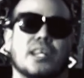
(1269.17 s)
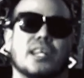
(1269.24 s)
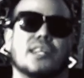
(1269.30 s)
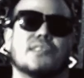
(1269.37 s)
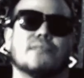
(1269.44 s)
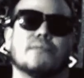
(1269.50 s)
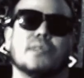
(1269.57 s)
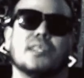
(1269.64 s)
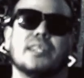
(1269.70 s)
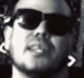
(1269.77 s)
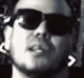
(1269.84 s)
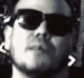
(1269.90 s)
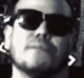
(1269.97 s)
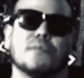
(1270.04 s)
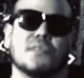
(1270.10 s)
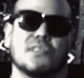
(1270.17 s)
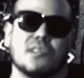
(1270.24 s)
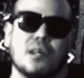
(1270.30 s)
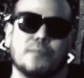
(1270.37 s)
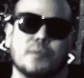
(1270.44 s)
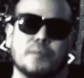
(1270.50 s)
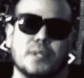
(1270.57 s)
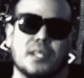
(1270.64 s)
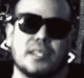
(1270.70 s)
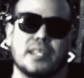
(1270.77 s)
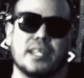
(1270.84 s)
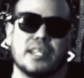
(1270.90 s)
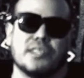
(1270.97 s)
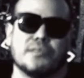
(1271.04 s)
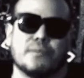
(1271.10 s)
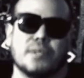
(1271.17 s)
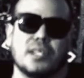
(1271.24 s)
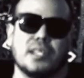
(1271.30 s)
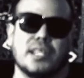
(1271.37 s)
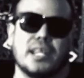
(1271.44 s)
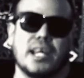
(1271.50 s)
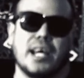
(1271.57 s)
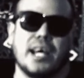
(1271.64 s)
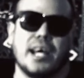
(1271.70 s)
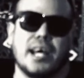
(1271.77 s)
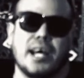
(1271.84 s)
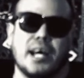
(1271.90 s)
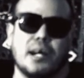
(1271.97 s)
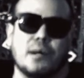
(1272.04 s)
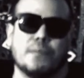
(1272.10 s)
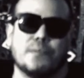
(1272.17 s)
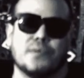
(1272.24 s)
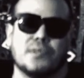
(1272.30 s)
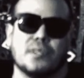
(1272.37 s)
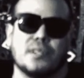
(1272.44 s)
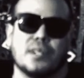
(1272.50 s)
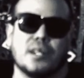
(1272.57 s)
it's a really helpful supplement that has really helped